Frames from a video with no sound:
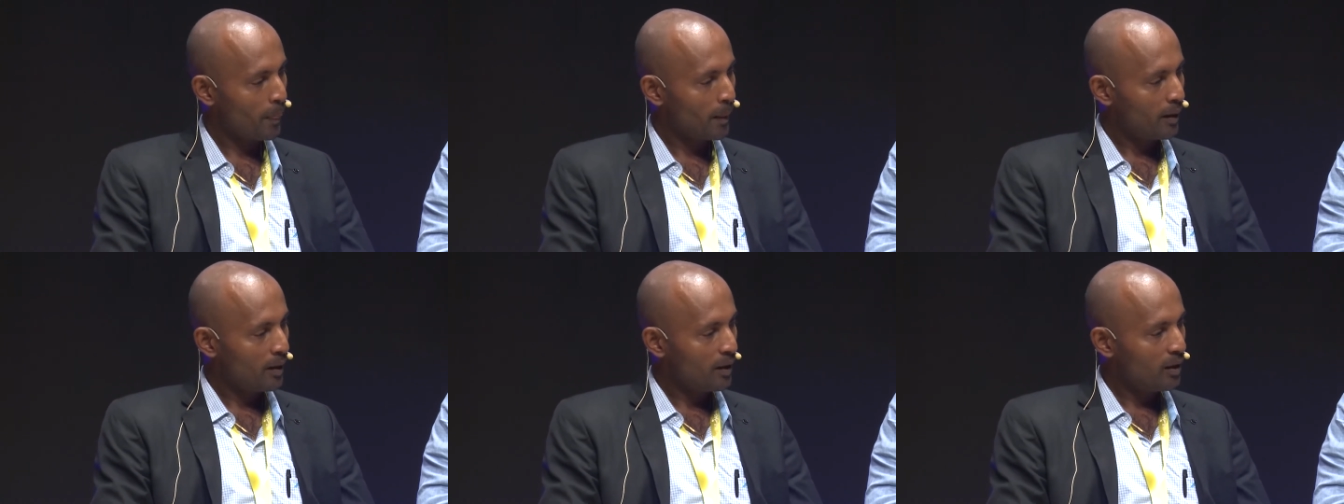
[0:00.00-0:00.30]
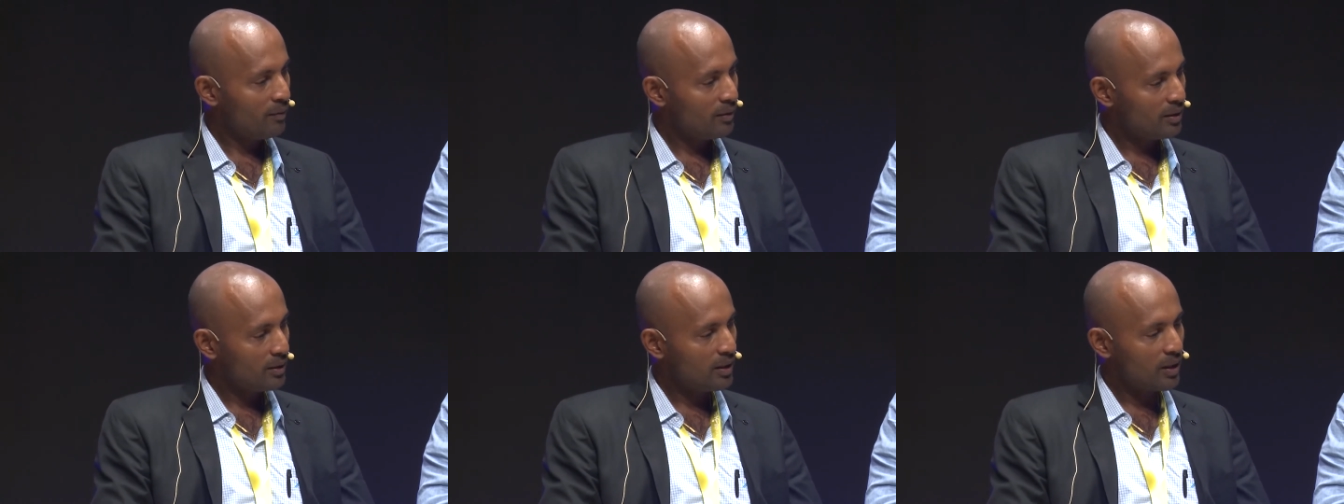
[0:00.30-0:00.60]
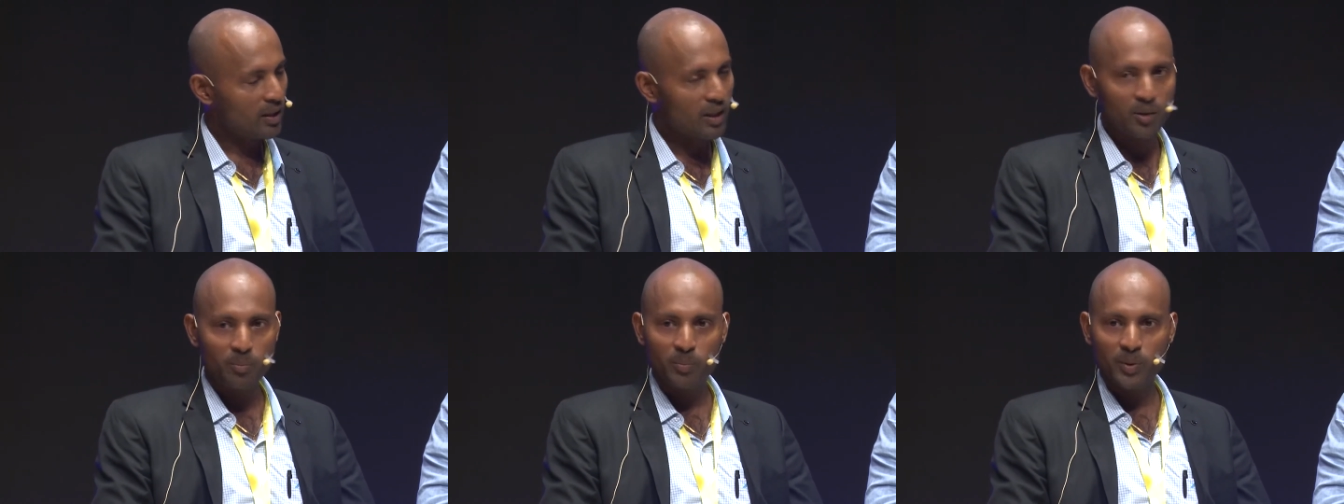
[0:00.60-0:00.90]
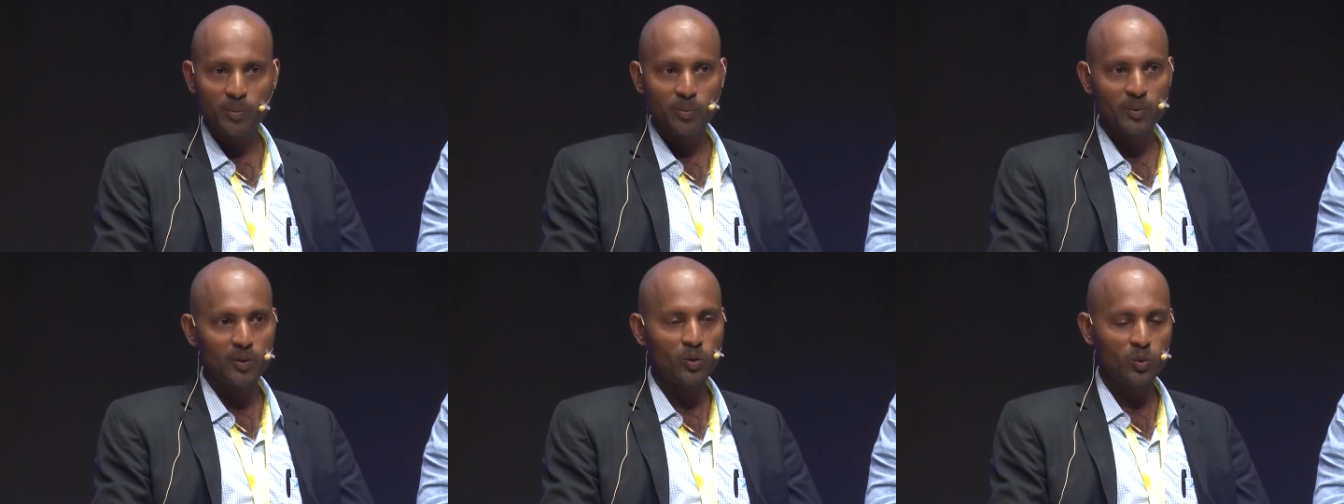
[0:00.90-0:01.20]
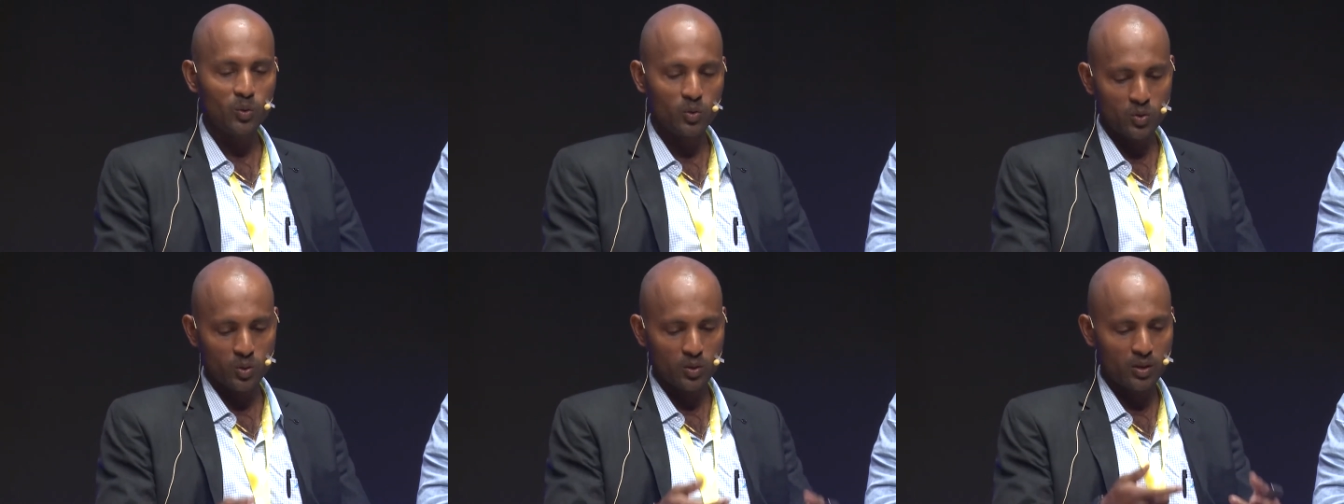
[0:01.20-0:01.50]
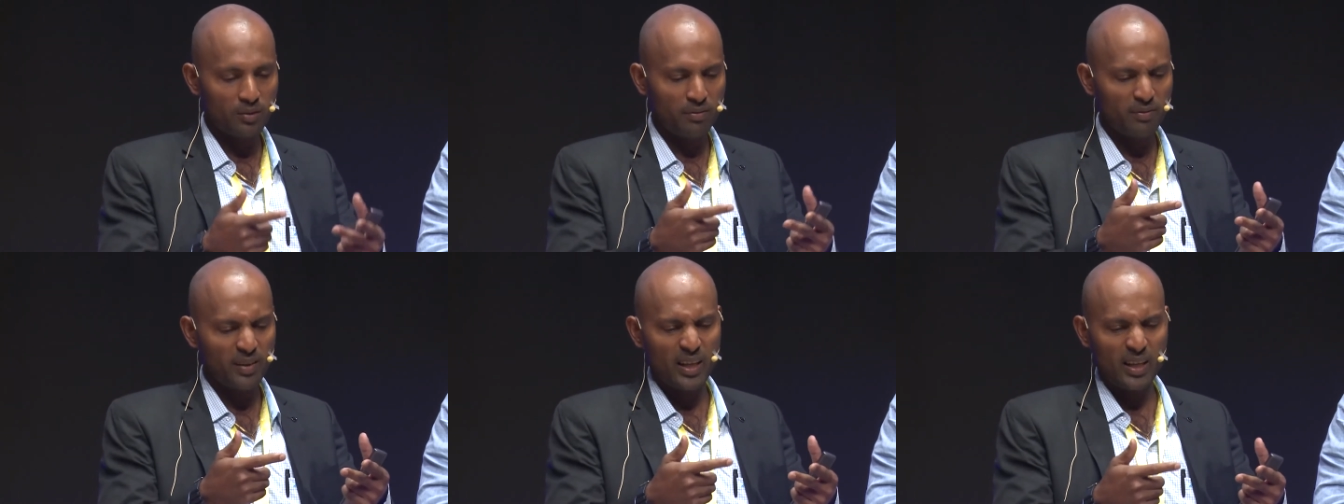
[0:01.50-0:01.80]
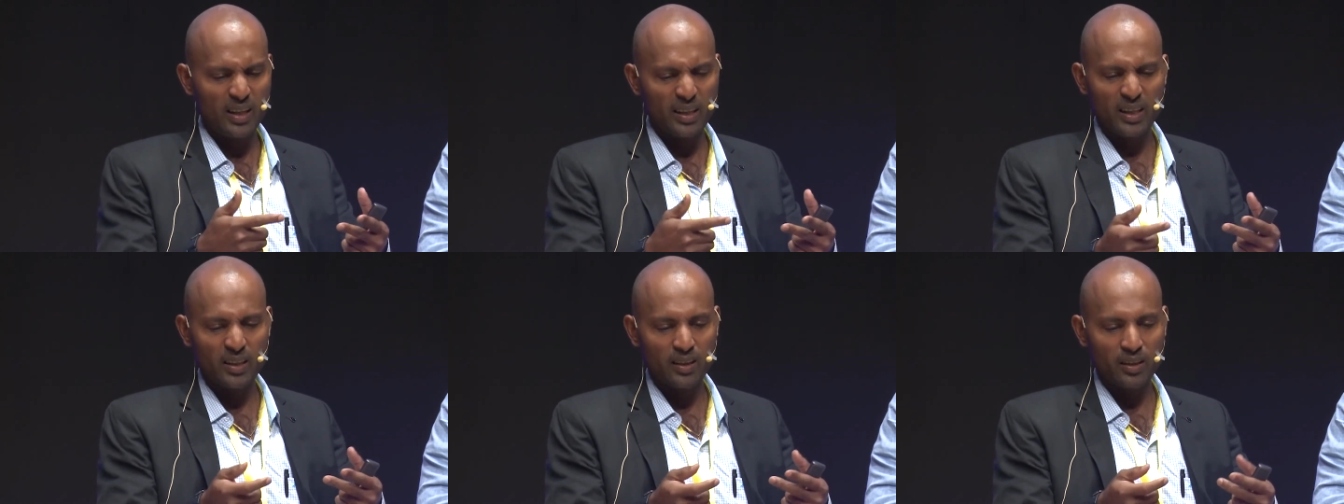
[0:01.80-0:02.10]
Even there are people who took the flyer
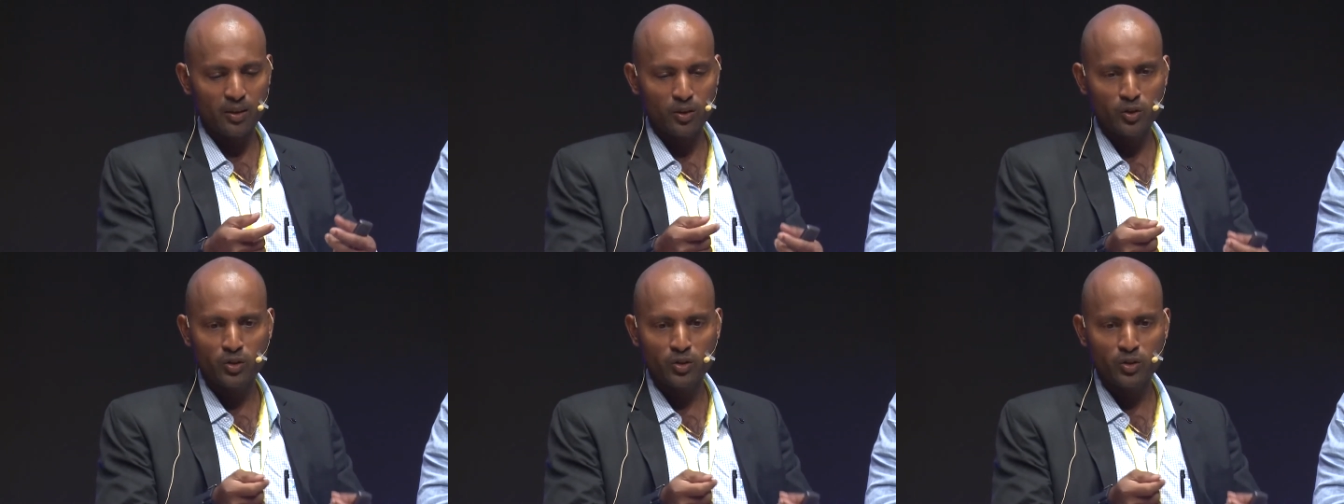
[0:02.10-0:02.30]
and,